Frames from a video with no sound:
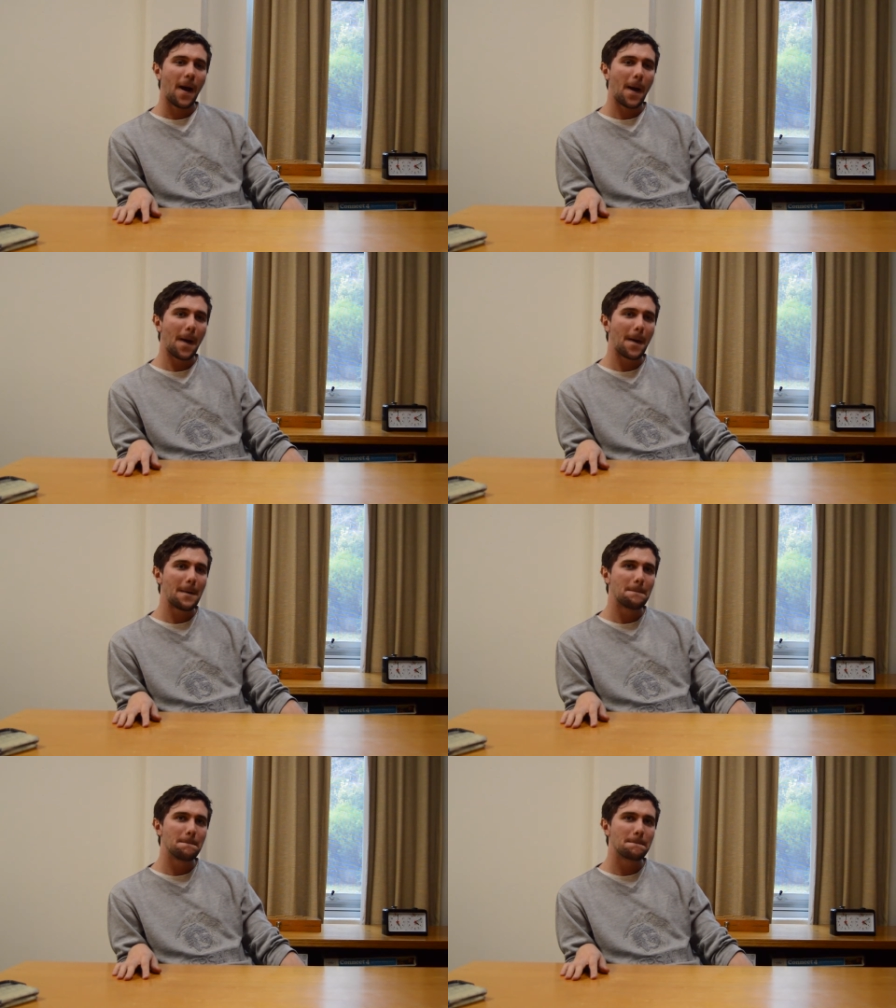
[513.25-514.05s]

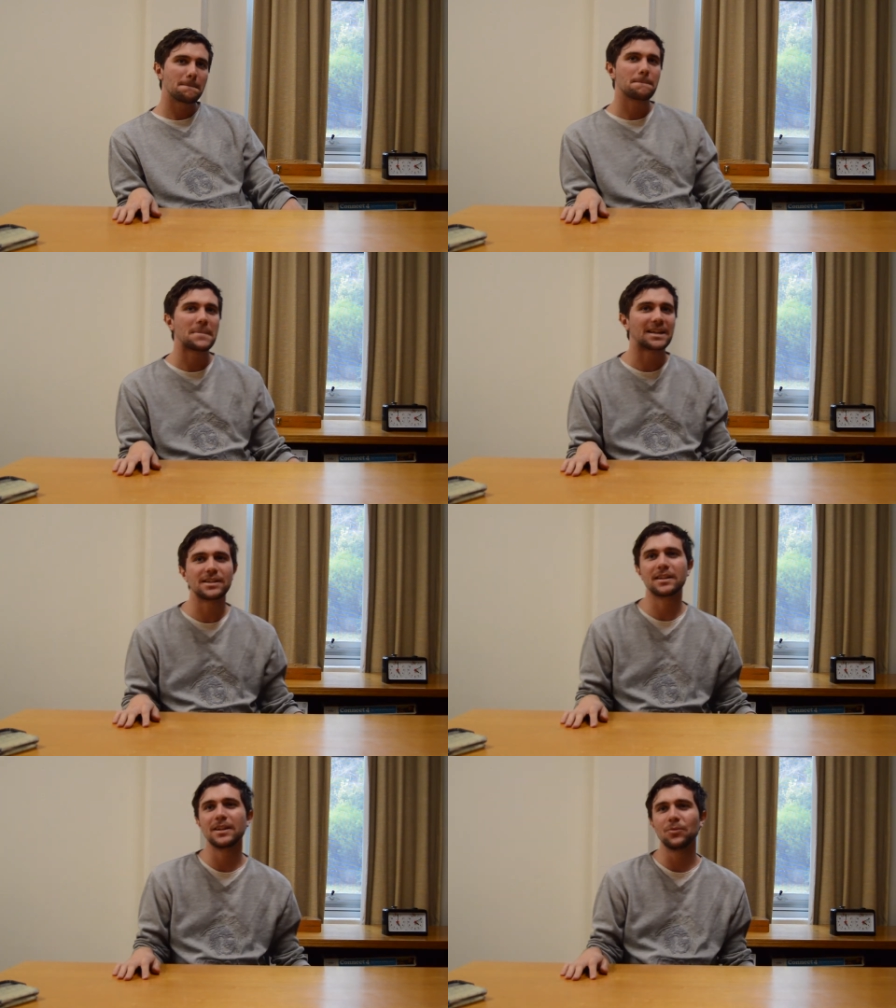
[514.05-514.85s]
Um,
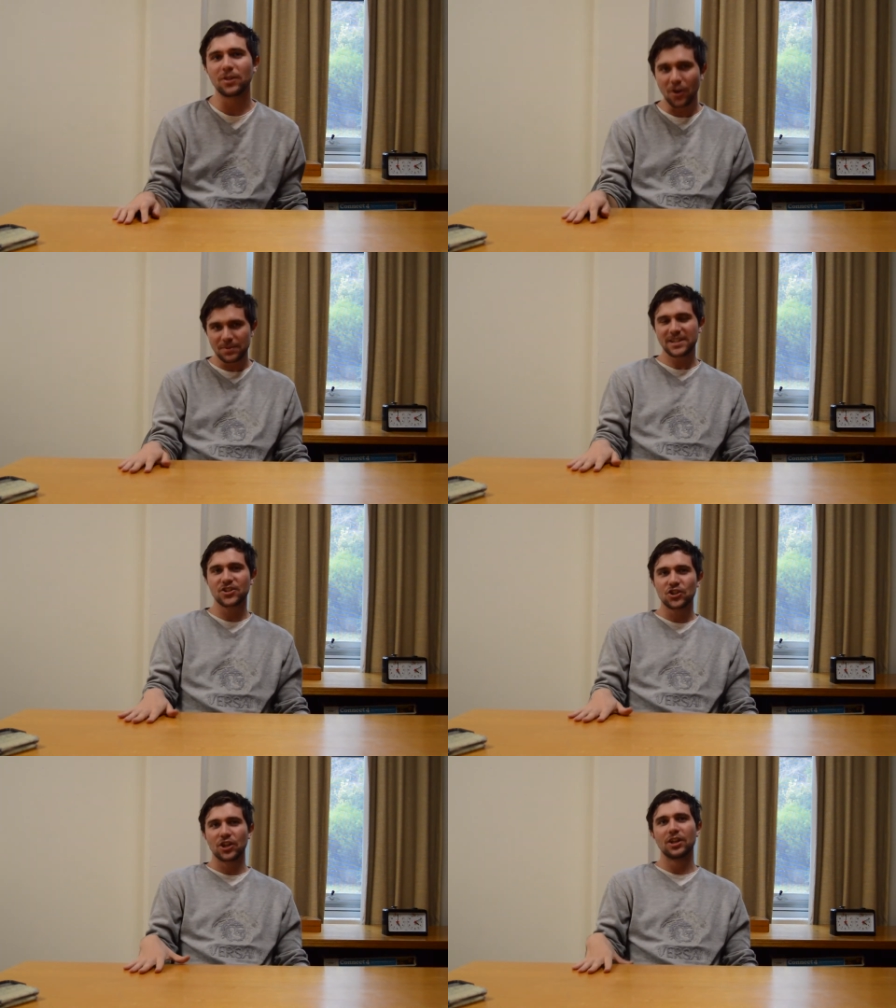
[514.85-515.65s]
basically with the
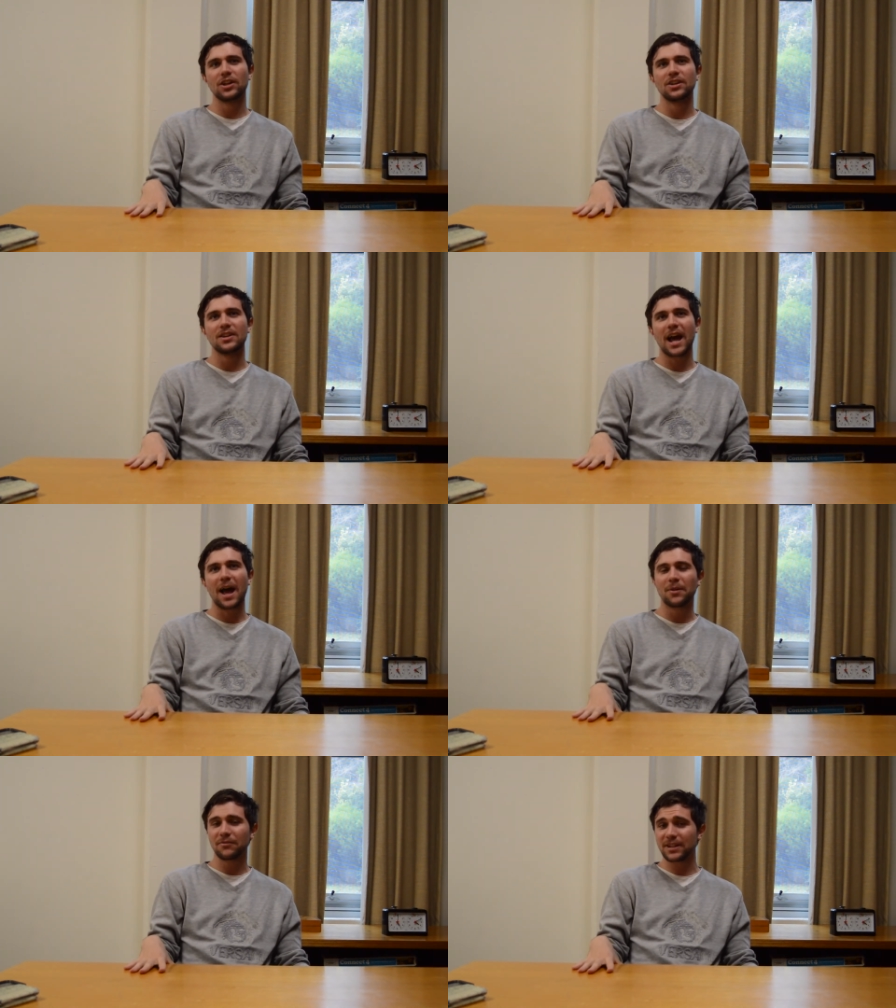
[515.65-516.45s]
competition,
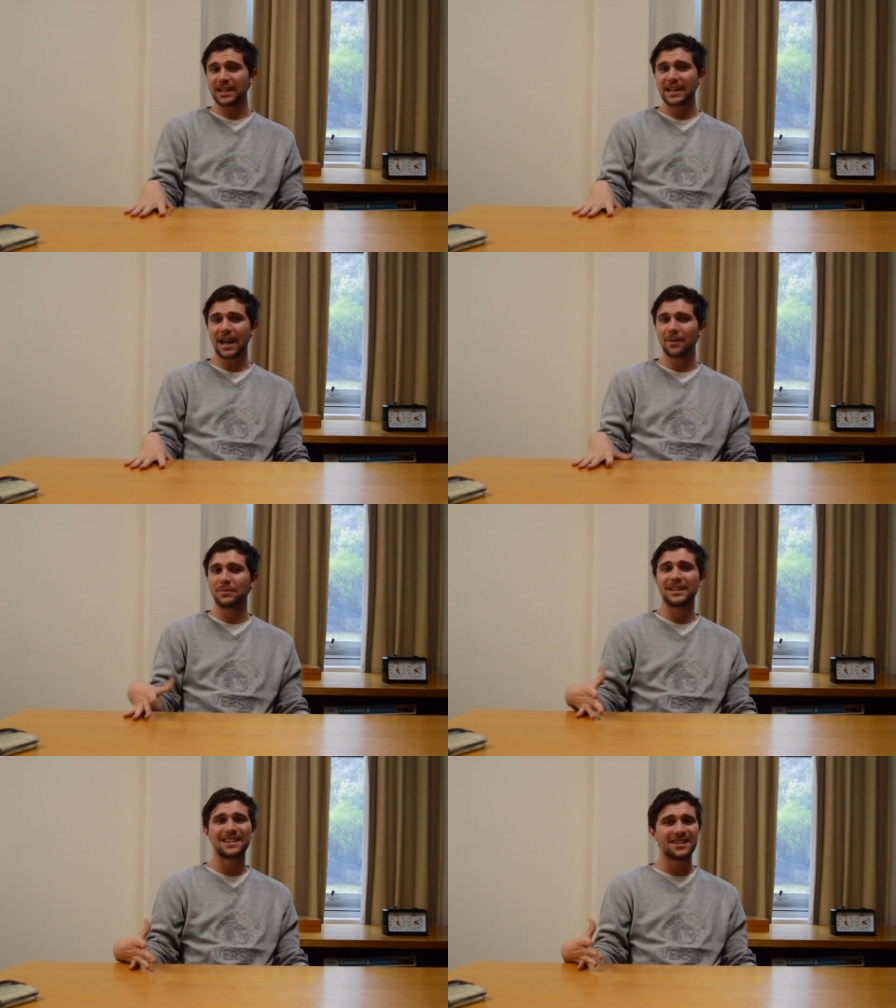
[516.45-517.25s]
I'm not freaking out.
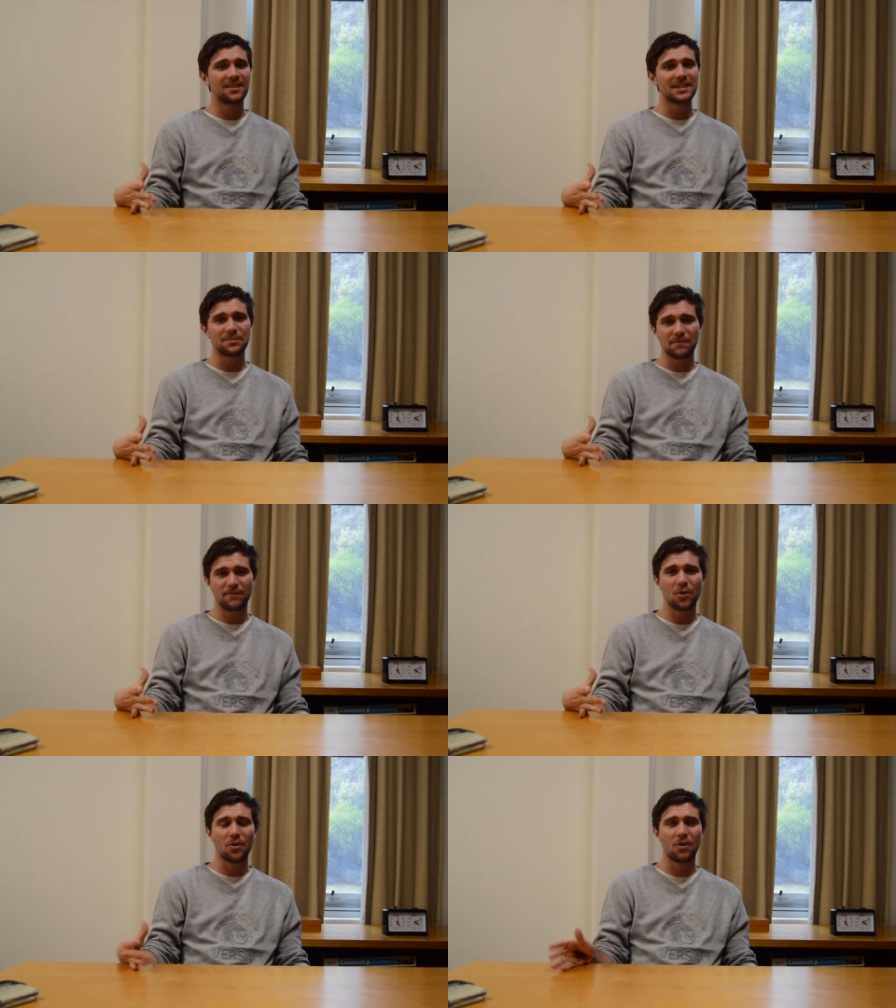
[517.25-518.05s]
Been here, done this
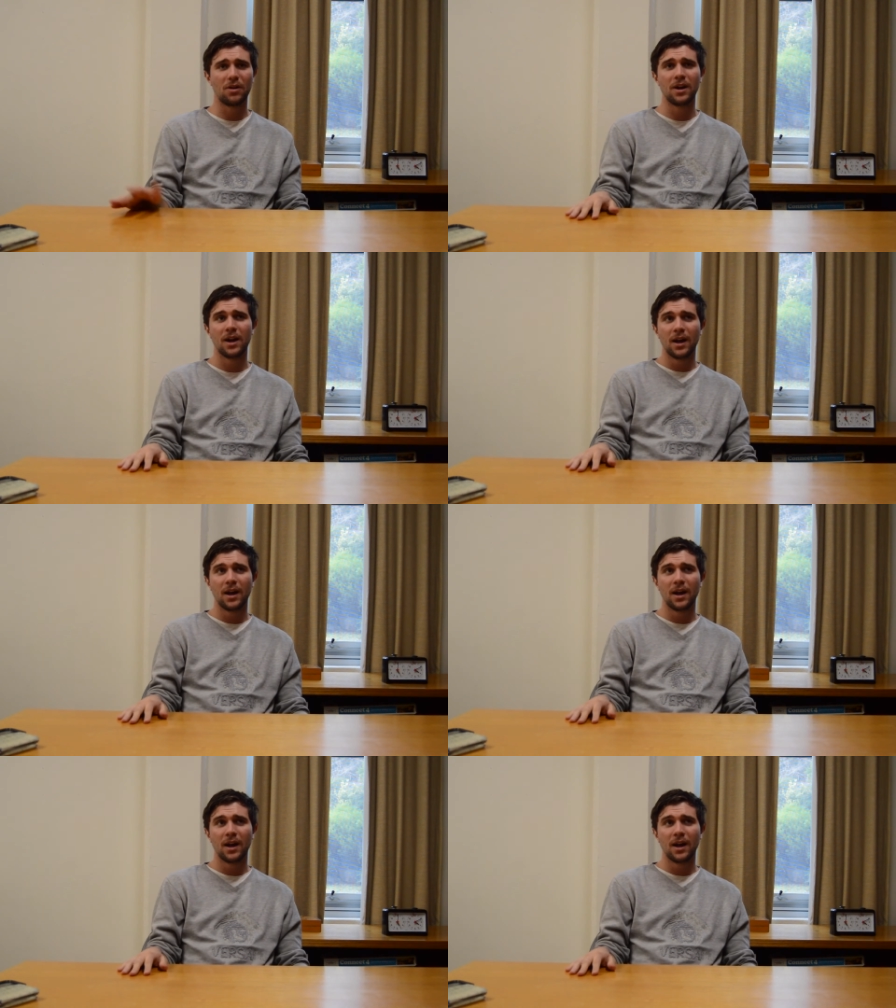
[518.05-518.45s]
before.